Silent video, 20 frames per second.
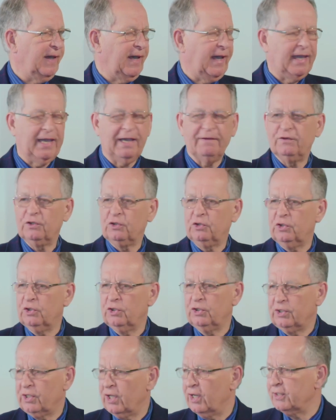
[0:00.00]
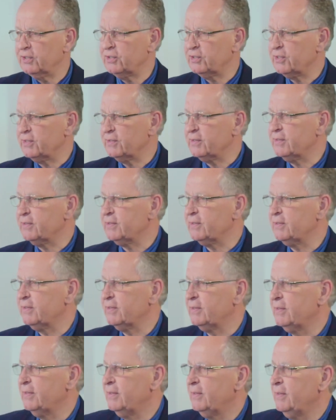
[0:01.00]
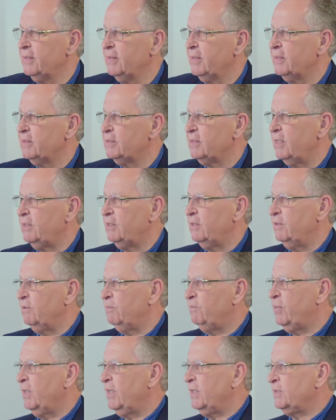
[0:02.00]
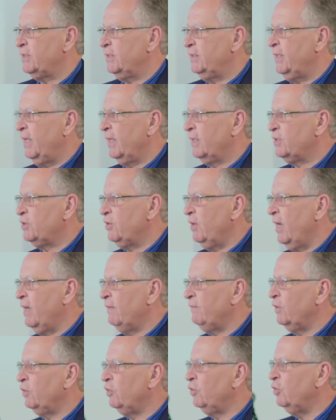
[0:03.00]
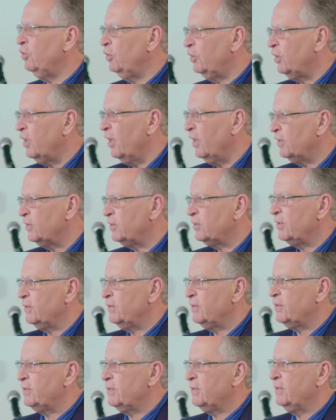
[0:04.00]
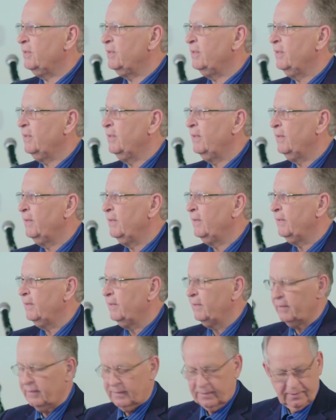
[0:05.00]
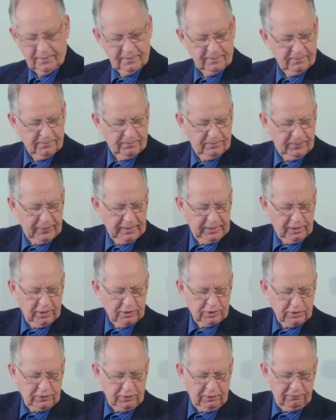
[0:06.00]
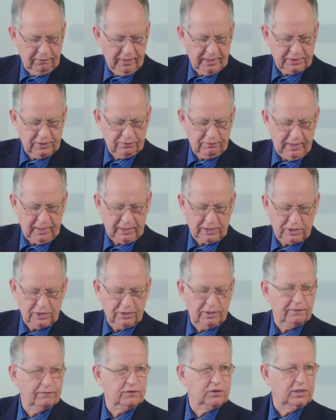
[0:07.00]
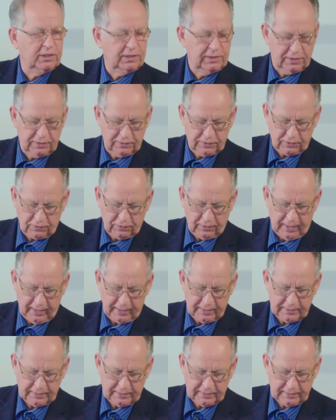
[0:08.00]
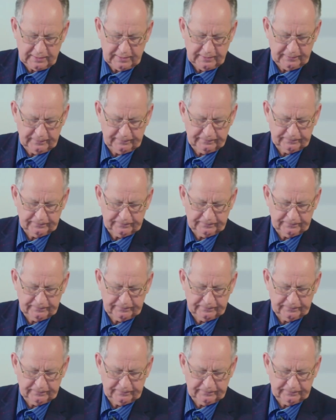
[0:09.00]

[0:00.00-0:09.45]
I have a good conscience. Say to the person next to you, I have a good conscience because of the resurrection of Jesus Christ